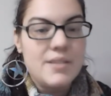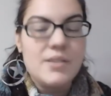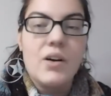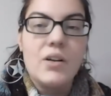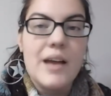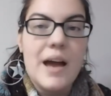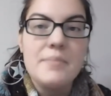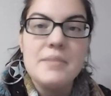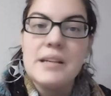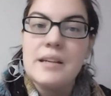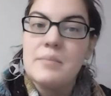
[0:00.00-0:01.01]
It's all
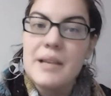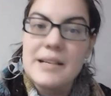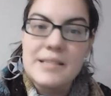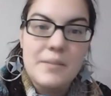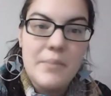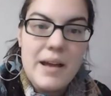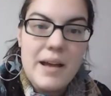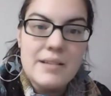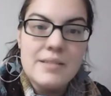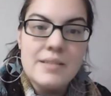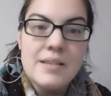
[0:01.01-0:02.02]
kept in plastic
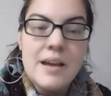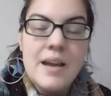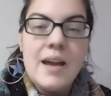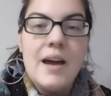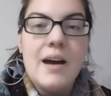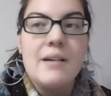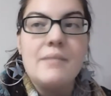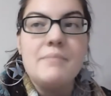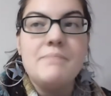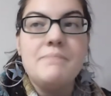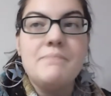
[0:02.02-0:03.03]
bags,
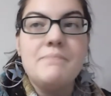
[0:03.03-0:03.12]
um,